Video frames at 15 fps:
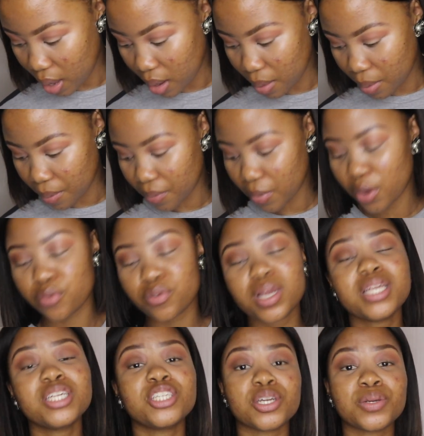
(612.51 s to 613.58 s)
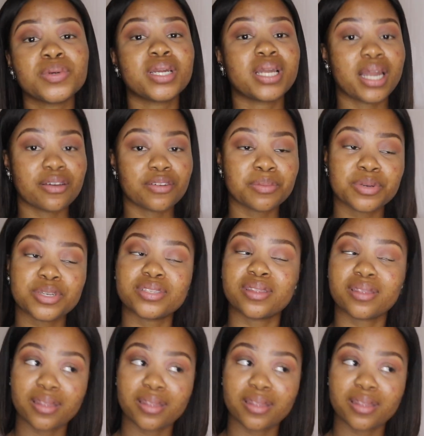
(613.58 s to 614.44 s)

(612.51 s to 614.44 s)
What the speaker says: am a really genuine and loving person.